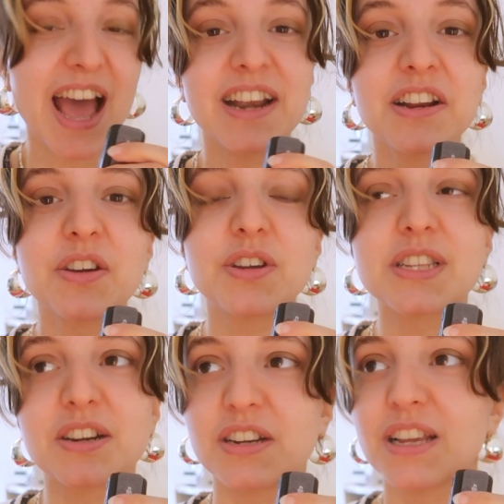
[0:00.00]
I don't know,
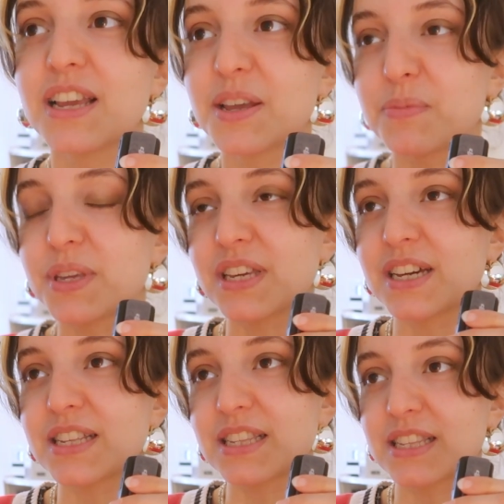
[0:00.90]
it's hard
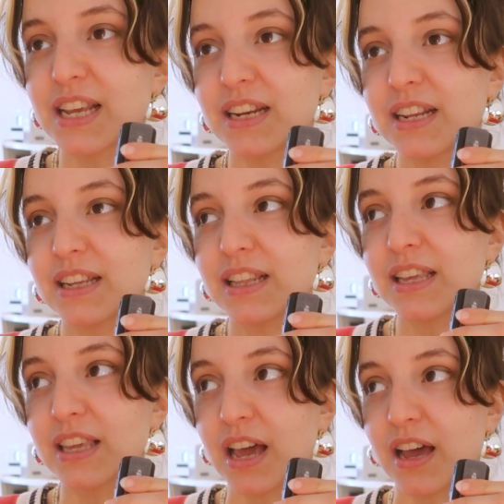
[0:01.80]
because
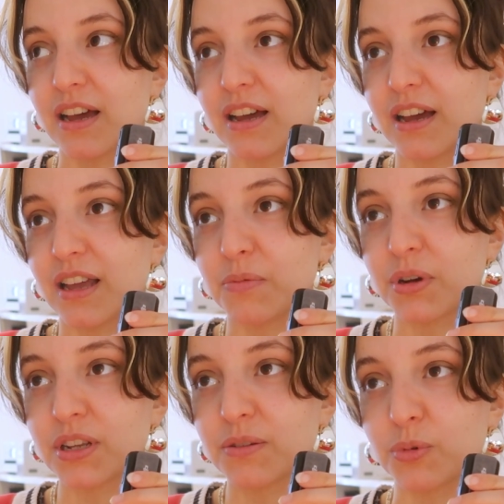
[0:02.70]
technically, yeah, I
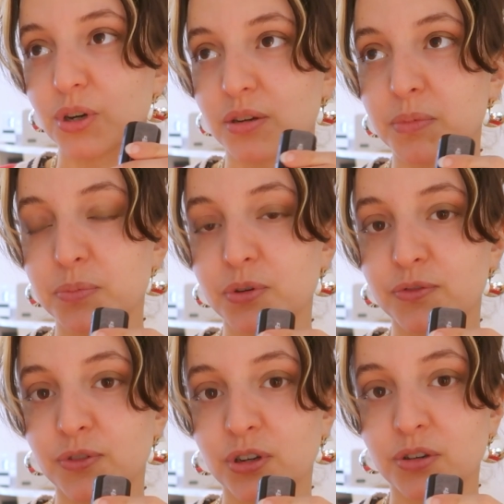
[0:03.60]
want to work on my
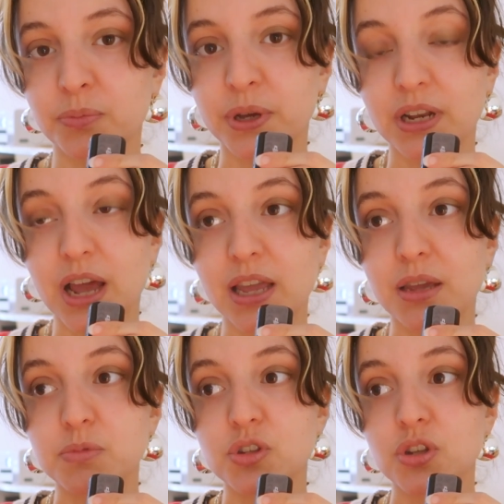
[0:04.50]
portfolio, but I
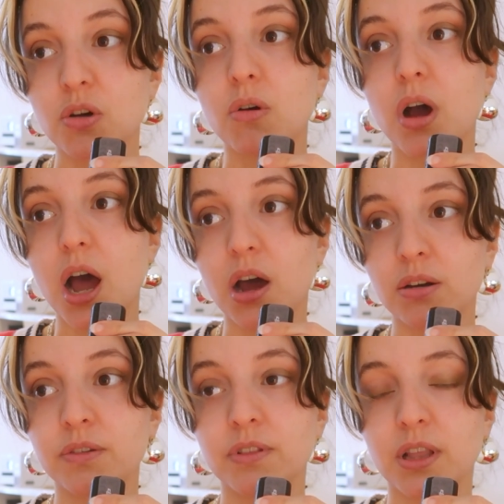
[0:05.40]
am so
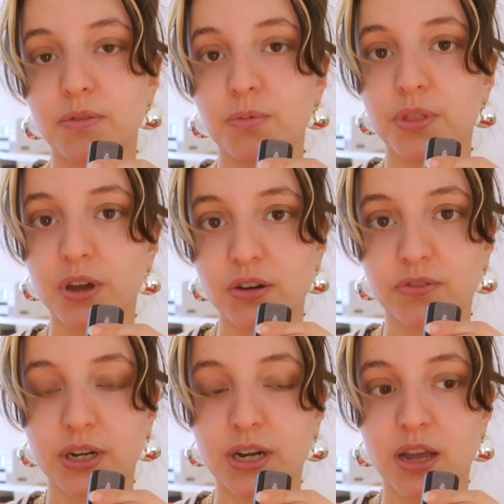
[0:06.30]
out of love with art
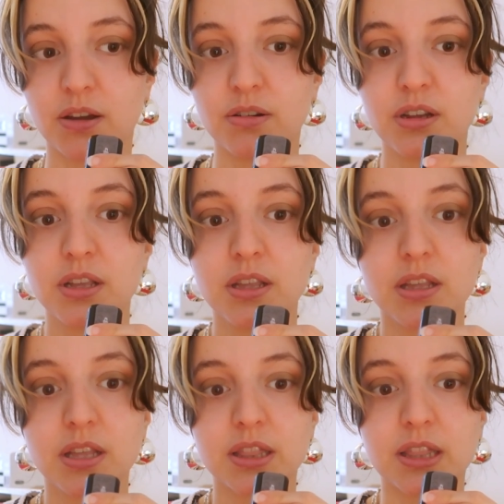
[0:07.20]
right now
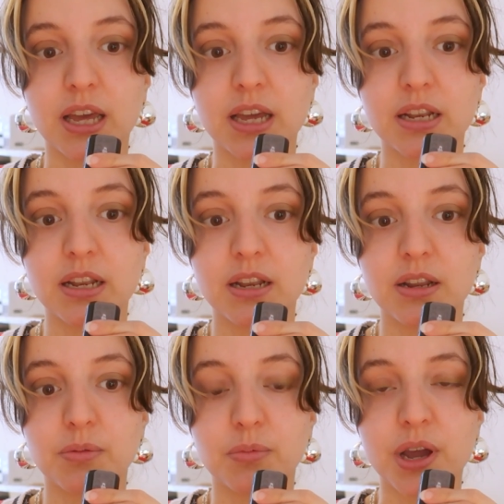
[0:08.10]
that
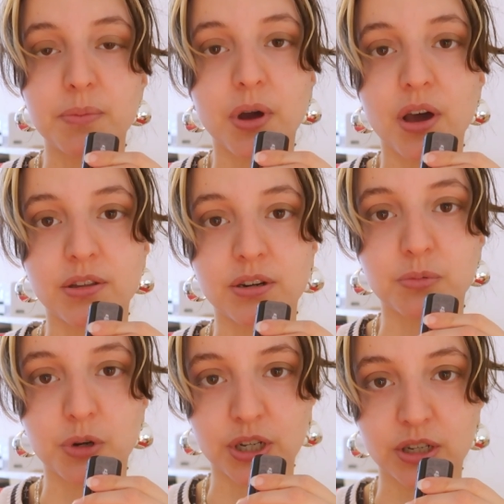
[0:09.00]
why bother
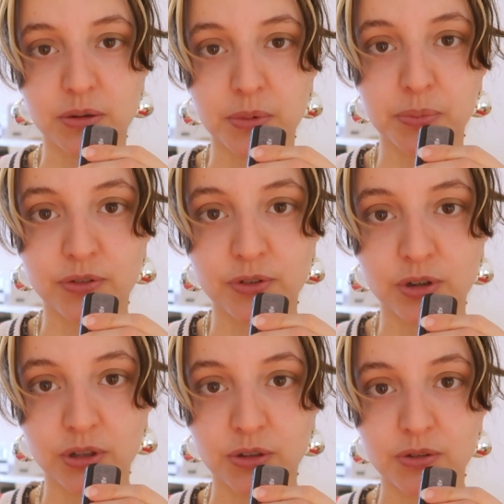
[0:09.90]
working on my
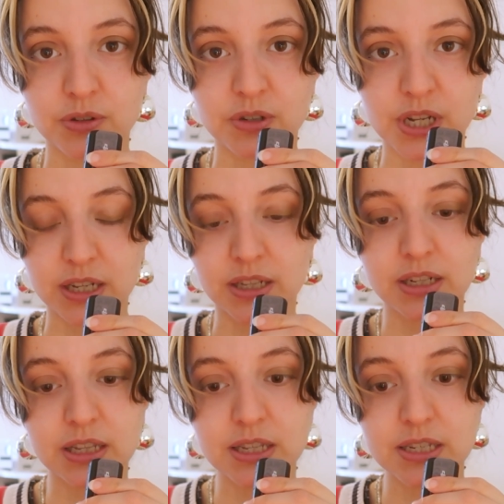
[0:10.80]
portfolio? So
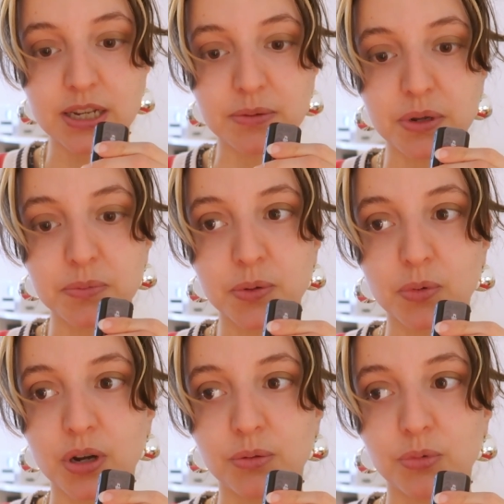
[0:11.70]
technically, step number
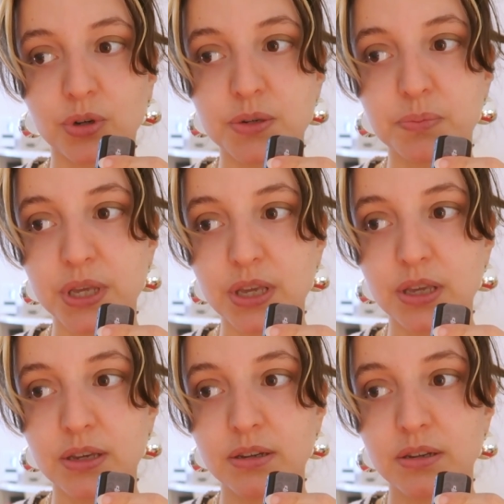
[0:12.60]
1 would
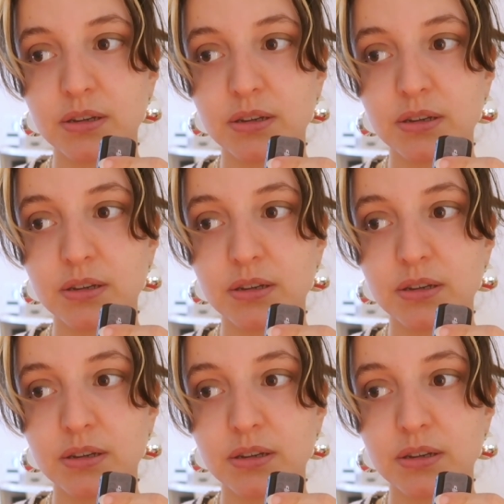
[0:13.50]
be